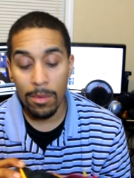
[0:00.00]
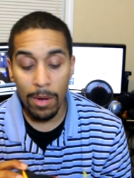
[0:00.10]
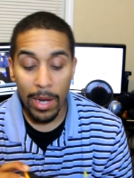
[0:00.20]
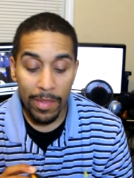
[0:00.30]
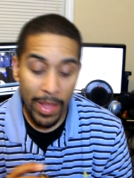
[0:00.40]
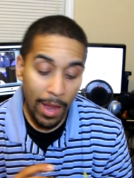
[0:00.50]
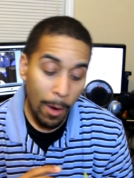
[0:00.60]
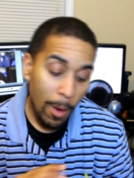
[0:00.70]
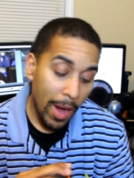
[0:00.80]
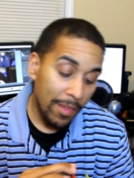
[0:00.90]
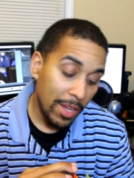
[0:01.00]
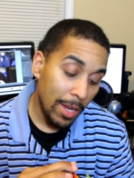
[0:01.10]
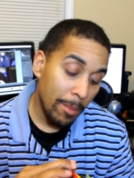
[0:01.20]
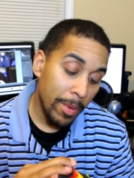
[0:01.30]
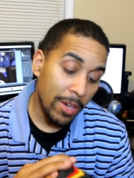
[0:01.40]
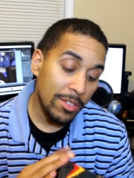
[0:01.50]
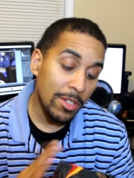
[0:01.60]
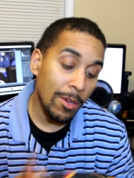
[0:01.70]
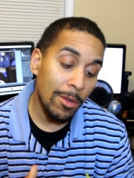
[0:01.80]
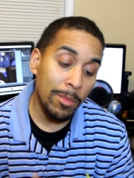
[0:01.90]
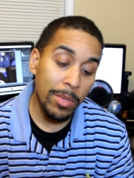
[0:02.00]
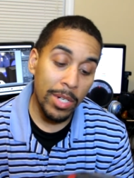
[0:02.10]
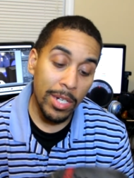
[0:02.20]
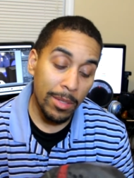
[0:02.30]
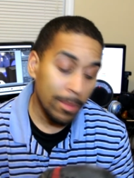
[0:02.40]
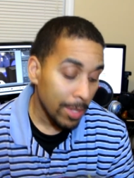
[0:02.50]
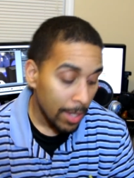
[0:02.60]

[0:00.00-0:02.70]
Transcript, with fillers: or I have to get a better sole put in them.